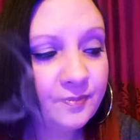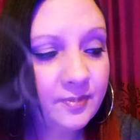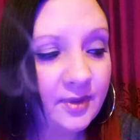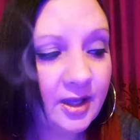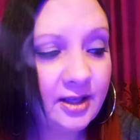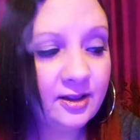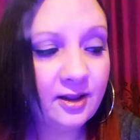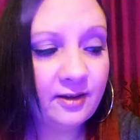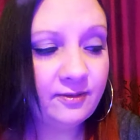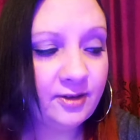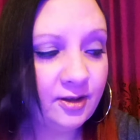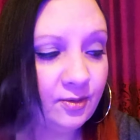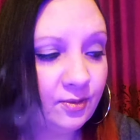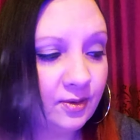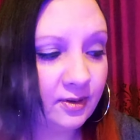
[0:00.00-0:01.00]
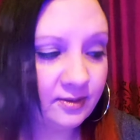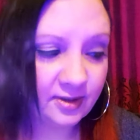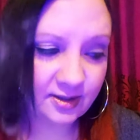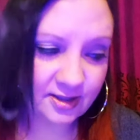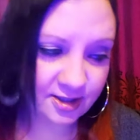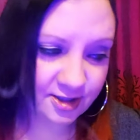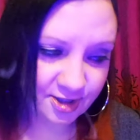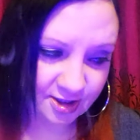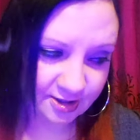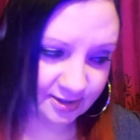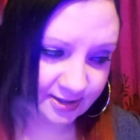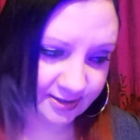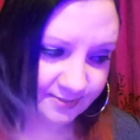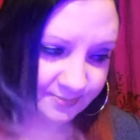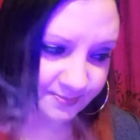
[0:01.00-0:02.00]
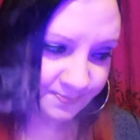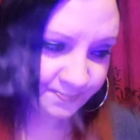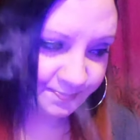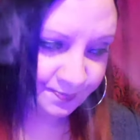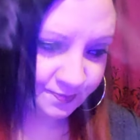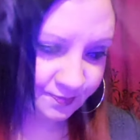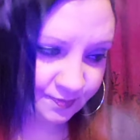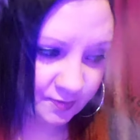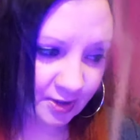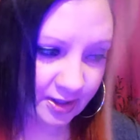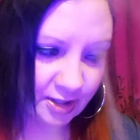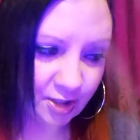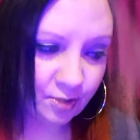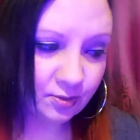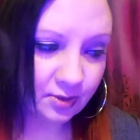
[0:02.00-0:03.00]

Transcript: They love you unconditionally, like you